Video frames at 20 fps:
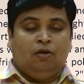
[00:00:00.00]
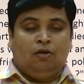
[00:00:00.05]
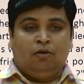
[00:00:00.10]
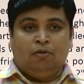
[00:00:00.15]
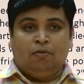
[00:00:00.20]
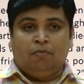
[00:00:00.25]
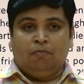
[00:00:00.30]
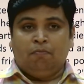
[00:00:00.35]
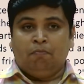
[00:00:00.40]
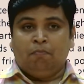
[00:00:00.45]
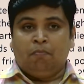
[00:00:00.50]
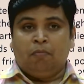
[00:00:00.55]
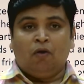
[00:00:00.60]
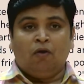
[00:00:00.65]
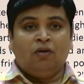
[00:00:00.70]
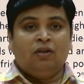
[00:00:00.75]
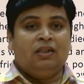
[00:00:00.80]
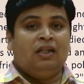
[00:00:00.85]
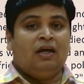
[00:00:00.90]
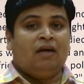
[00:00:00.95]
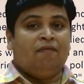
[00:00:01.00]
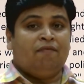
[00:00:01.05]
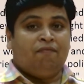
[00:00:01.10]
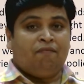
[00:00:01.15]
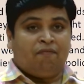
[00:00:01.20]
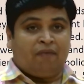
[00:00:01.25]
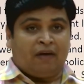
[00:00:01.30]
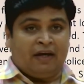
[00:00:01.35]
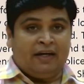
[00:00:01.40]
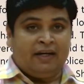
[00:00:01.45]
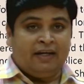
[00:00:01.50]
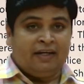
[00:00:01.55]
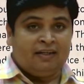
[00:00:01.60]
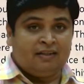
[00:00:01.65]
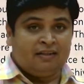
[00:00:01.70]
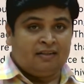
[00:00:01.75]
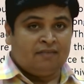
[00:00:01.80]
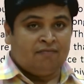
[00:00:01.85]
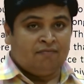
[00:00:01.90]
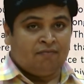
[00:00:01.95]
both the
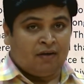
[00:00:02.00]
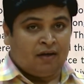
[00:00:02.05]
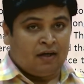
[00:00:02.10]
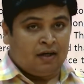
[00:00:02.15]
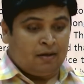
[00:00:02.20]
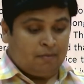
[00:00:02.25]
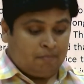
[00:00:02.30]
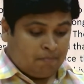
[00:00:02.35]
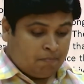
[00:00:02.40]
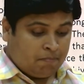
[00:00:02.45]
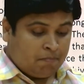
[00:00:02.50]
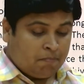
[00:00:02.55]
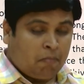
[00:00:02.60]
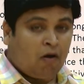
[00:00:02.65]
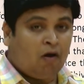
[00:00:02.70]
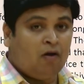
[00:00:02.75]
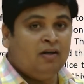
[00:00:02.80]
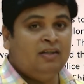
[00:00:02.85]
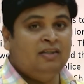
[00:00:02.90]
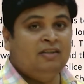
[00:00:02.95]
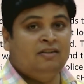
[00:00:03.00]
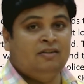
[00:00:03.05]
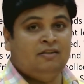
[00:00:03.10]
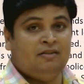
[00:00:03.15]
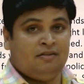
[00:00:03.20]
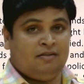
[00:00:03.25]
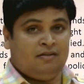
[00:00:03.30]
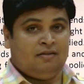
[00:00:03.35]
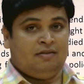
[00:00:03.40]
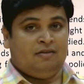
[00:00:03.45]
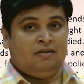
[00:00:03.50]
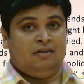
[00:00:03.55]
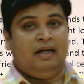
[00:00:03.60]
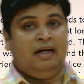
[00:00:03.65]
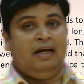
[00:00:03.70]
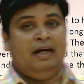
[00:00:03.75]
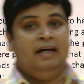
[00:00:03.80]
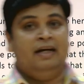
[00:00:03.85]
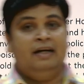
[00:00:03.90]
friends were poisoned and